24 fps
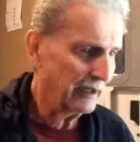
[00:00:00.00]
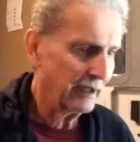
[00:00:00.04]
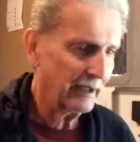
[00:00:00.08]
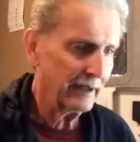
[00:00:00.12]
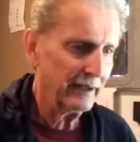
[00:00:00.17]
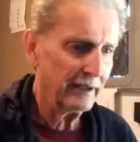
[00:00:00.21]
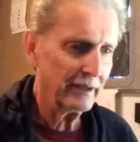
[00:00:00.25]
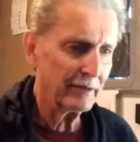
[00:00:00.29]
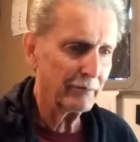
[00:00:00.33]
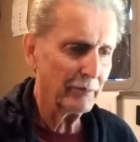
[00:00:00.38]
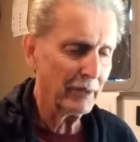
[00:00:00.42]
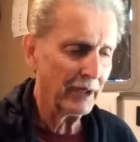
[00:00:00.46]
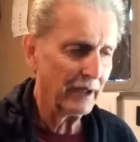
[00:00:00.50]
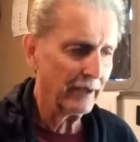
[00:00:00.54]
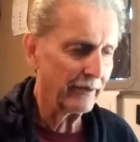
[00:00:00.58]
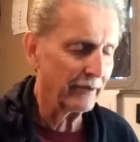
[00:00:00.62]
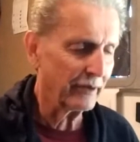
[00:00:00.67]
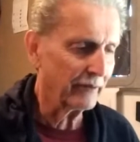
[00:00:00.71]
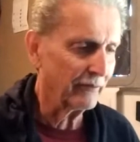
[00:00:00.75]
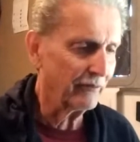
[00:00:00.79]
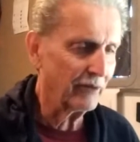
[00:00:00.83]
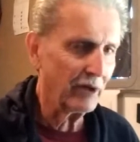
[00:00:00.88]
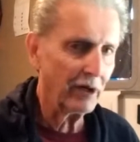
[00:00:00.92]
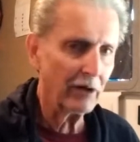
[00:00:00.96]
got hit by
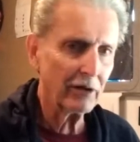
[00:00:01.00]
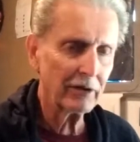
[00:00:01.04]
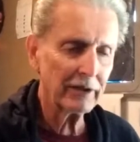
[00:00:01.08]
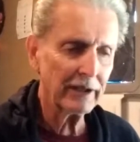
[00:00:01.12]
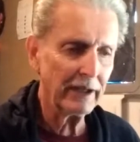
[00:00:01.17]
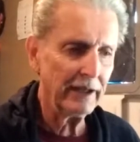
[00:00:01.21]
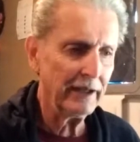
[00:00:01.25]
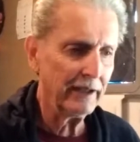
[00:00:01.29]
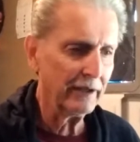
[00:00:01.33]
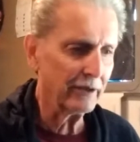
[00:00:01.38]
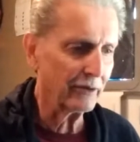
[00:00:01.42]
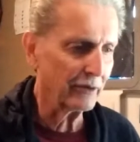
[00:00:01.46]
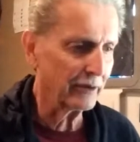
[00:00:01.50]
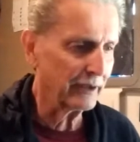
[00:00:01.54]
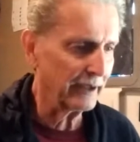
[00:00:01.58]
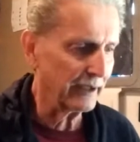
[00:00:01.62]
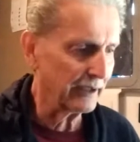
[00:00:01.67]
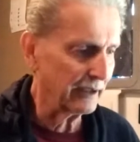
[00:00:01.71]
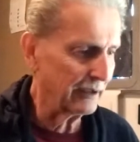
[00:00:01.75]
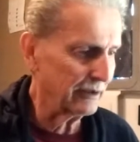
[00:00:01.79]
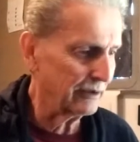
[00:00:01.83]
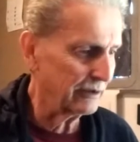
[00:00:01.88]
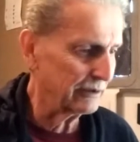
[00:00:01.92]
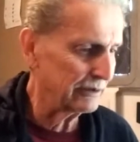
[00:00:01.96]
the volcano in
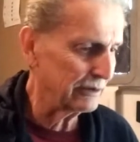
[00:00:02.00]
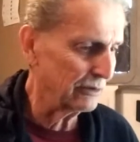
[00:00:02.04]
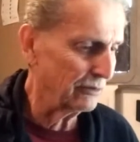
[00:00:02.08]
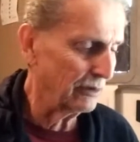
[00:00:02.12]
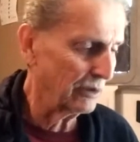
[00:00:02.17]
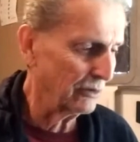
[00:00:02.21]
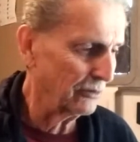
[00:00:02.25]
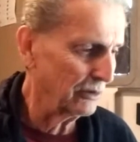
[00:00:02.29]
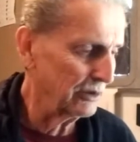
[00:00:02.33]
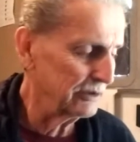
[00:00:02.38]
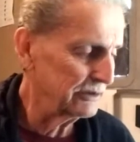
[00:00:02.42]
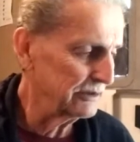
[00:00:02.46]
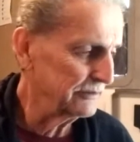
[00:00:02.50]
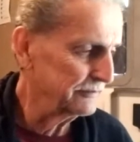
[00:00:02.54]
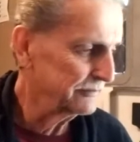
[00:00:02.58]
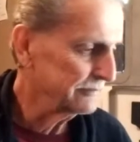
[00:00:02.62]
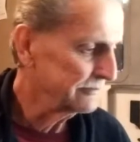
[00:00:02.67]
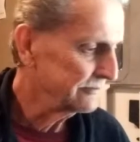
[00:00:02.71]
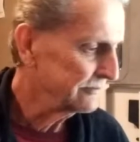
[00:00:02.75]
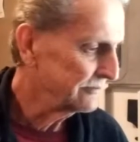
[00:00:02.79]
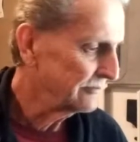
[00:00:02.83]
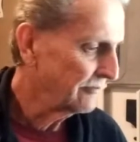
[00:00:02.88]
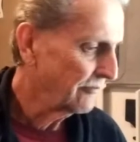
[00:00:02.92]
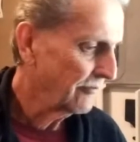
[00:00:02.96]
that country. What was it?
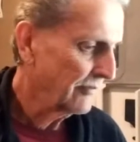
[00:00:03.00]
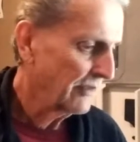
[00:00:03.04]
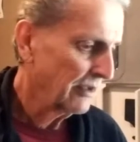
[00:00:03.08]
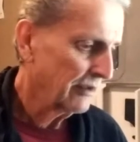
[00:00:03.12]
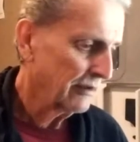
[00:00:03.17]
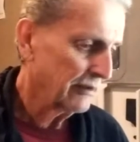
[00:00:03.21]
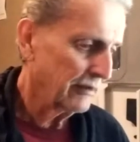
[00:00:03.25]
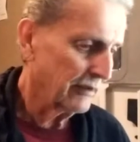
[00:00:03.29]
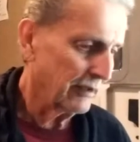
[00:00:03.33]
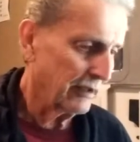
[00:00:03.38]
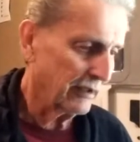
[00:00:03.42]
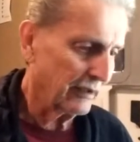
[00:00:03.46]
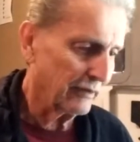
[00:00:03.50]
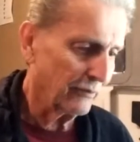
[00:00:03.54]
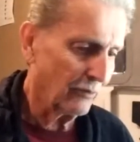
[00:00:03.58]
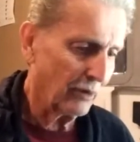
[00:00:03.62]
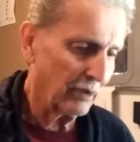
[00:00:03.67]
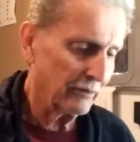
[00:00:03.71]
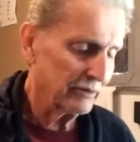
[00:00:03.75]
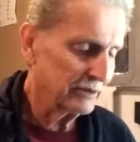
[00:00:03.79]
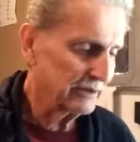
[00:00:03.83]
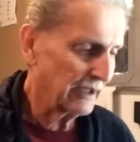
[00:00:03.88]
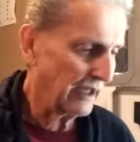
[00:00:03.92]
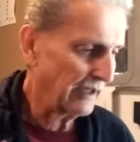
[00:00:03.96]
Uh,
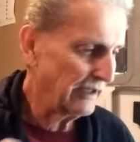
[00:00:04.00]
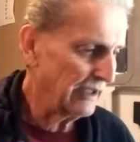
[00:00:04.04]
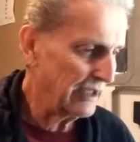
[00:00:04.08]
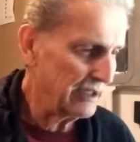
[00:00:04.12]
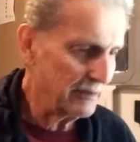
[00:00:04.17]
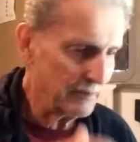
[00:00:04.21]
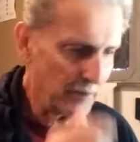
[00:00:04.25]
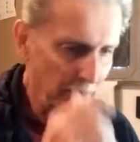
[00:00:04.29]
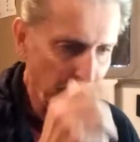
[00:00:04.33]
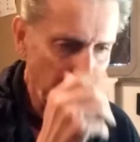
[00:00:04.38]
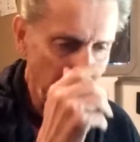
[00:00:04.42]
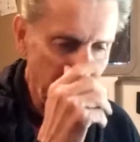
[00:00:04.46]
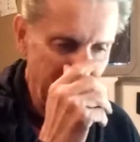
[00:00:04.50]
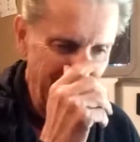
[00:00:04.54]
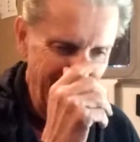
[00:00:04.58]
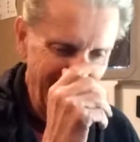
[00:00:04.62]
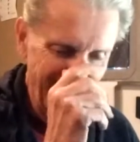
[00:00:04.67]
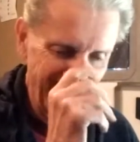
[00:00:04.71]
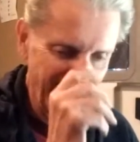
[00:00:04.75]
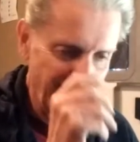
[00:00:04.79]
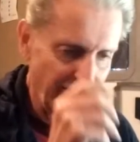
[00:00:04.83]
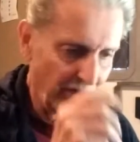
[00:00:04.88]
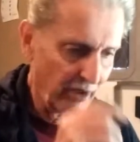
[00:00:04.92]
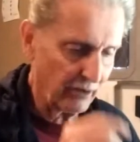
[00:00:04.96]
what was I can't even remember the
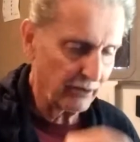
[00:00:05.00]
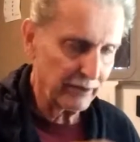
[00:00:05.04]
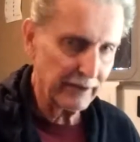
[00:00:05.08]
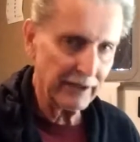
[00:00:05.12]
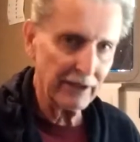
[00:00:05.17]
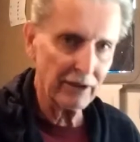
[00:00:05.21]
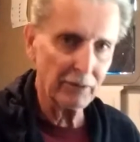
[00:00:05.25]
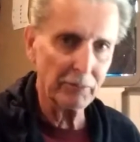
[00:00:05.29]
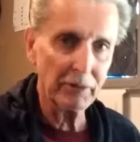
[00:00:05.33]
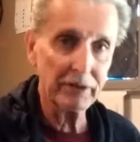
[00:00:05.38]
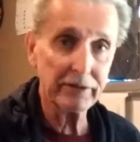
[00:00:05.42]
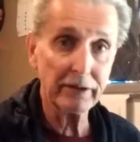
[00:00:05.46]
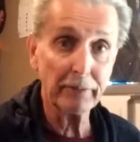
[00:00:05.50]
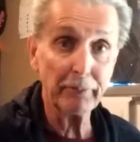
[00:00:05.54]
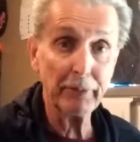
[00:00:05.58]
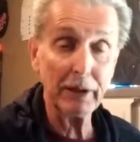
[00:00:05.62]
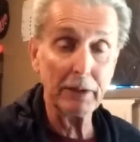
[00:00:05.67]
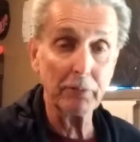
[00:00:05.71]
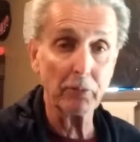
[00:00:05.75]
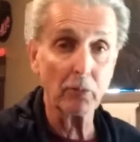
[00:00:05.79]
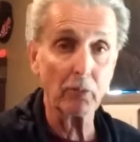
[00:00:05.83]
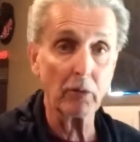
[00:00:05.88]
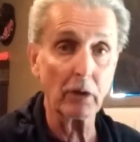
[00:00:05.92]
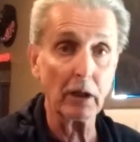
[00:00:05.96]
name of the volcano, but the
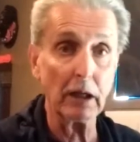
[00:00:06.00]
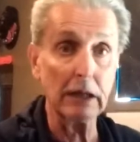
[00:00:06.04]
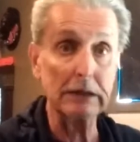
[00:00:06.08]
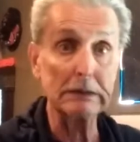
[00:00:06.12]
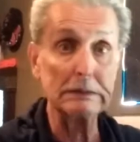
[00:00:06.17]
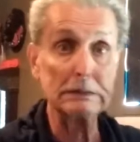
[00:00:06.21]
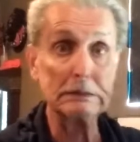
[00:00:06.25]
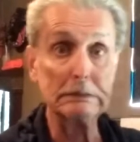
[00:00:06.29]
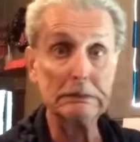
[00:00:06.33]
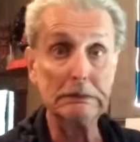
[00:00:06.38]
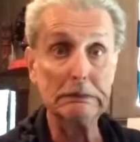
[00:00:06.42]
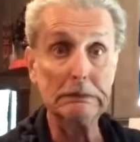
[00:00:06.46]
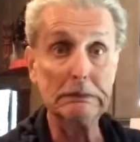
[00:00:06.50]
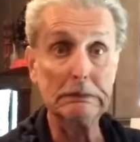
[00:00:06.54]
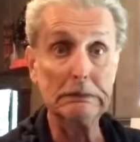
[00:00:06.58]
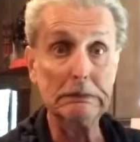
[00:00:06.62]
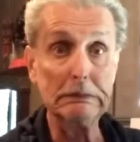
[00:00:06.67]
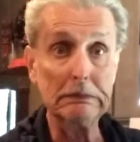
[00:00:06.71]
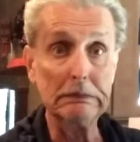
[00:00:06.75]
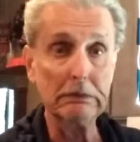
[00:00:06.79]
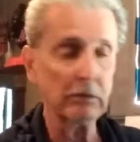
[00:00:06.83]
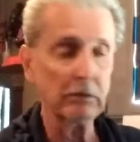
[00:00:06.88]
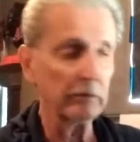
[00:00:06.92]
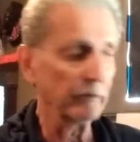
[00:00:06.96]
people were like
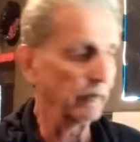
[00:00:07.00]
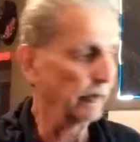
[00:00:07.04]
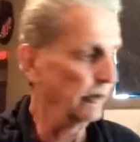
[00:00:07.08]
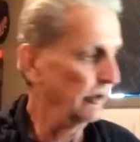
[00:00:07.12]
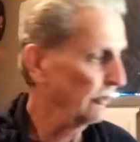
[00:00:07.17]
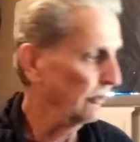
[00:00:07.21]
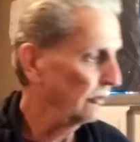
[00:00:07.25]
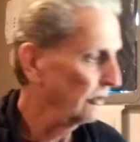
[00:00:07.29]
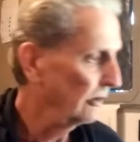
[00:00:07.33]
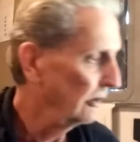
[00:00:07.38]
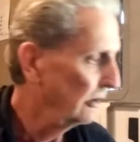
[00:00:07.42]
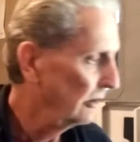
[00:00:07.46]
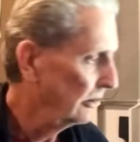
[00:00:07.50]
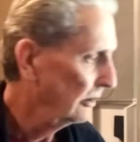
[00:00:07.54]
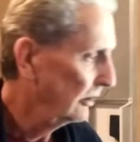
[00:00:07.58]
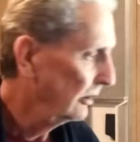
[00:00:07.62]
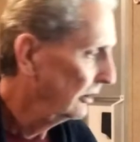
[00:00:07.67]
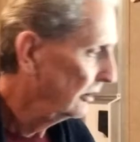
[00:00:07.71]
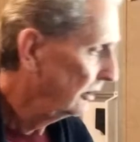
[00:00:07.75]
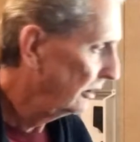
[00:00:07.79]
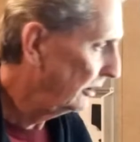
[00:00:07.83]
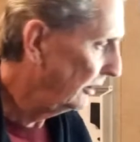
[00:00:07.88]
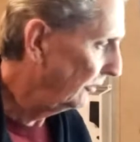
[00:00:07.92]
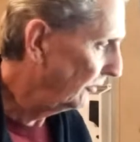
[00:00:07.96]
Anyway,
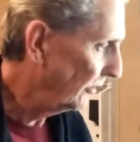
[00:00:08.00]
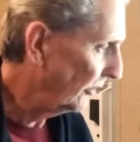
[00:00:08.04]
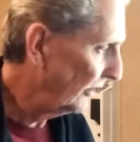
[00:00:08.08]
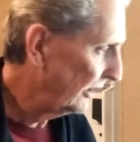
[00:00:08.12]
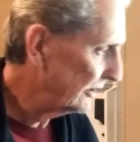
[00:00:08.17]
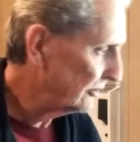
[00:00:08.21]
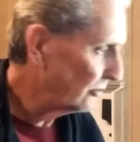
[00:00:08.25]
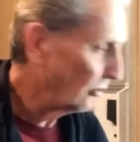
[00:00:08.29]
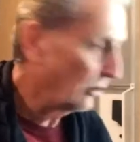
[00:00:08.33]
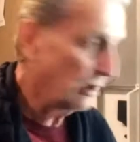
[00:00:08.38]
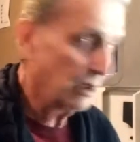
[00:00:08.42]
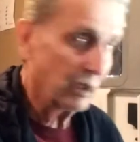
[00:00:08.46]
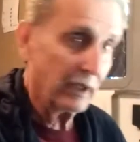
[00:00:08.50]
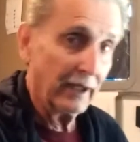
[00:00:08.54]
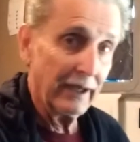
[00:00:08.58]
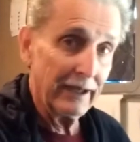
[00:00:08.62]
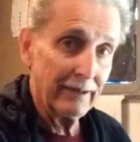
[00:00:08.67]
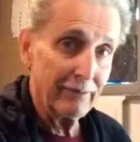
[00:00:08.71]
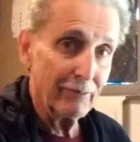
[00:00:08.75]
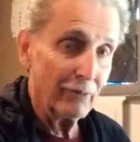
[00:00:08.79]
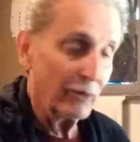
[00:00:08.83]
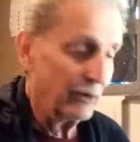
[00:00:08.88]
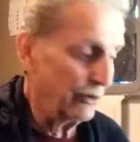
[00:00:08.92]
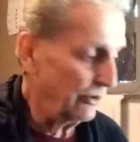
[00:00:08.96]
that's what'll
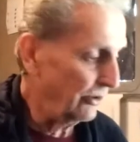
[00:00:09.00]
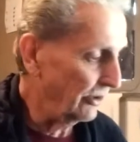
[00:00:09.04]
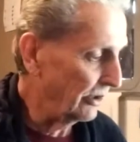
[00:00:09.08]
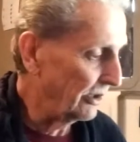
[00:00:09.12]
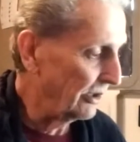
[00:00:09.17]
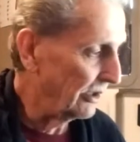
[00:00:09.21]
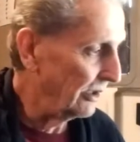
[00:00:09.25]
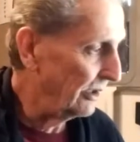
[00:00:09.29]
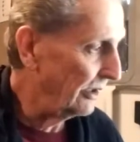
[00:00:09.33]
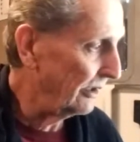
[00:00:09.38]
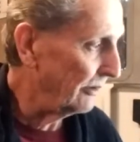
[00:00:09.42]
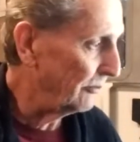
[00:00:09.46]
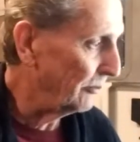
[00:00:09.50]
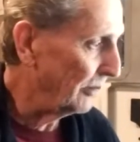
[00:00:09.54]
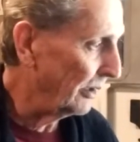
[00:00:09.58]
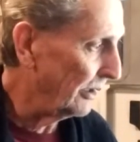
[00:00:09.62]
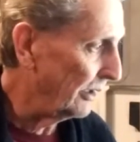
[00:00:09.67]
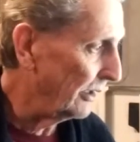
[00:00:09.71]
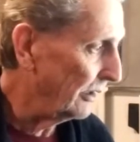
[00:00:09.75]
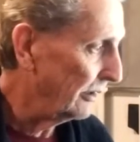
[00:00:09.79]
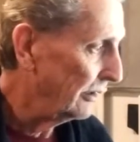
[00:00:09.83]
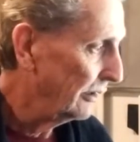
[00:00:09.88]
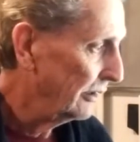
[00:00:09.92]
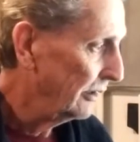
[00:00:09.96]
happen when you get hit
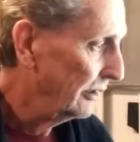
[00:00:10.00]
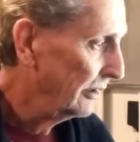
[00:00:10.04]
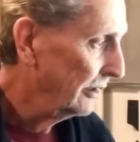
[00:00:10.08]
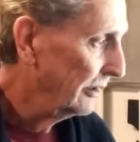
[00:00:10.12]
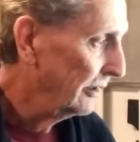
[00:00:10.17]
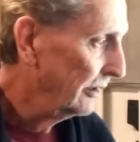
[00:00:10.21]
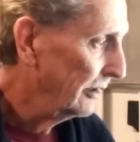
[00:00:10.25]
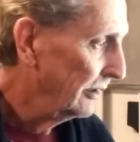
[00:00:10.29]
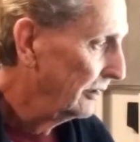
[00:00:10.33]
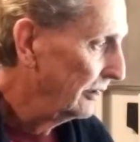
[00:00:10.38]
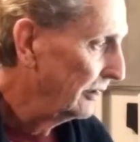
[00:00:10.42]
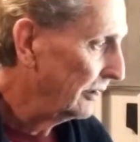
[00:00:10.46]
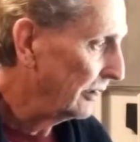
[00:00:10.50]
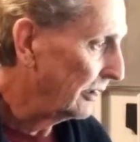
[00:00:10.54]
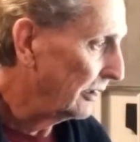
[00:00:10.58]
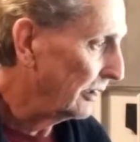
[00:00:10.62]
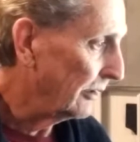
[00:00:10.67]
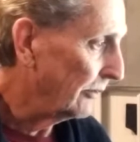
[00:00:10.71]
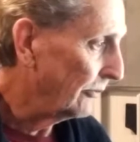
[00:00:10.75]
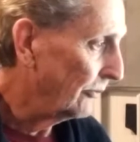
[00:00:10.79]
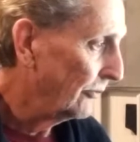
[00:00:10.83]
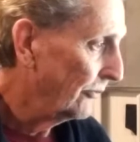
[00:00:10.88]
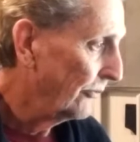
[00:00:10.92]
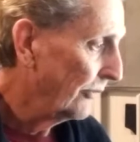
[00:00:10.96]
by
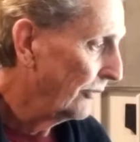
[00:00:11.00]
uh,